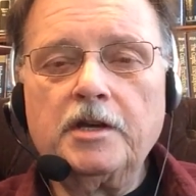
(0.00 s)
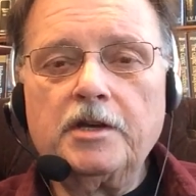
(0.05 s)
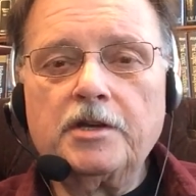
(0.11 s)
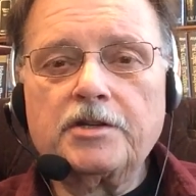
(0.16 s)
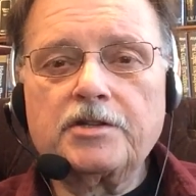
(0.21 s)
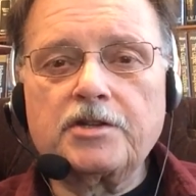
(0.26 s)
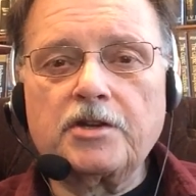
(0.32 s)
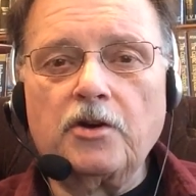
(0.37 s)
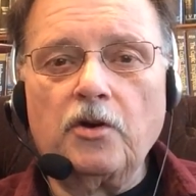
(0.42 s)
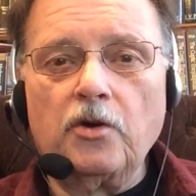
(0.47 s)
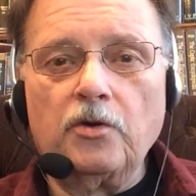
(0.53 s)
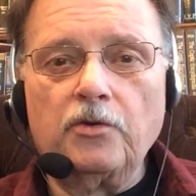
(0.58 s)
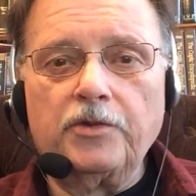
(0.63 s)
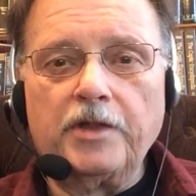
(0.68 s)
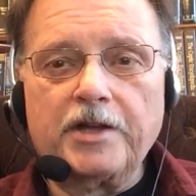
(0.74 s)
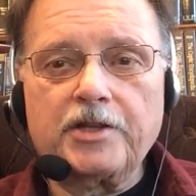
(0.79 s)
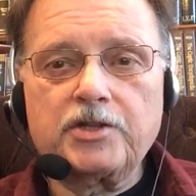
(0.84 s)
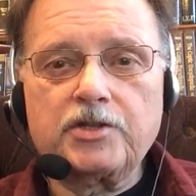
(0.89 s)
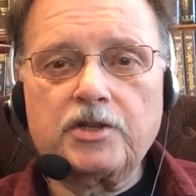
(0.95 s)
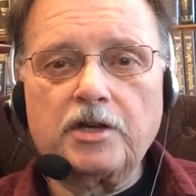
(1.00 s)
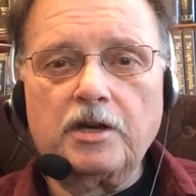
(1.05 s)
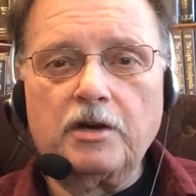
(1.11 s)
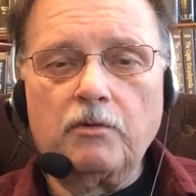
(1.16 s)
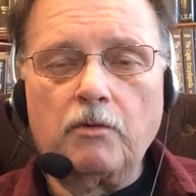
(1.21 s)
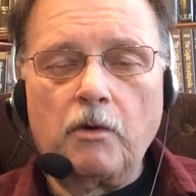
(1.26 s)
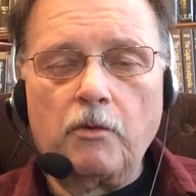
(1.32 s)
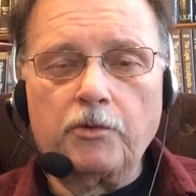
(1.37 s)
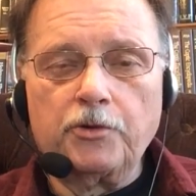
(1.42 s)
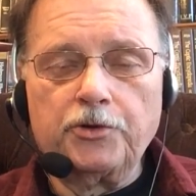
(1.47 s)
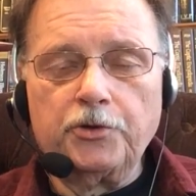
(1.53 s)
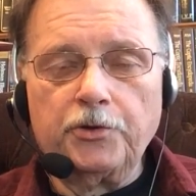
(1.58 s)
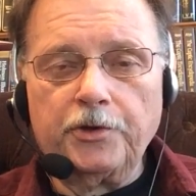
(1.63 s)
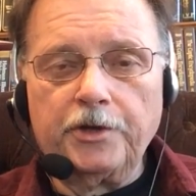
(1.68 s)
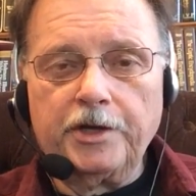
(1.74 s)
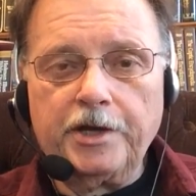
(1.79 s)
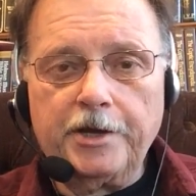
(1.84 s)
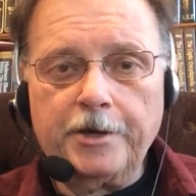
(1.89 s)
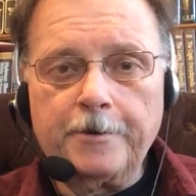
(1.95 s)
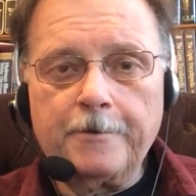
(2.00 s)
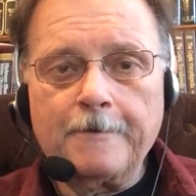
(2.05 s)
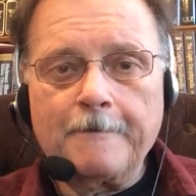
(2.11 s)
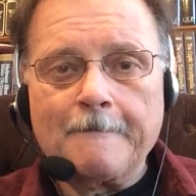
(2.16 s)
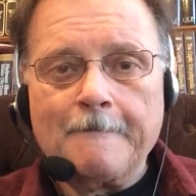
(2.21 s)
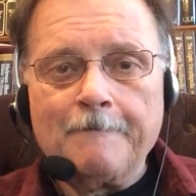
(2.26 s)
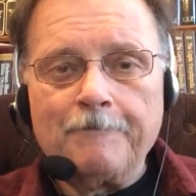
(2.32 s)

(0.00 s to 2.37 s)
So that's what we're doing here.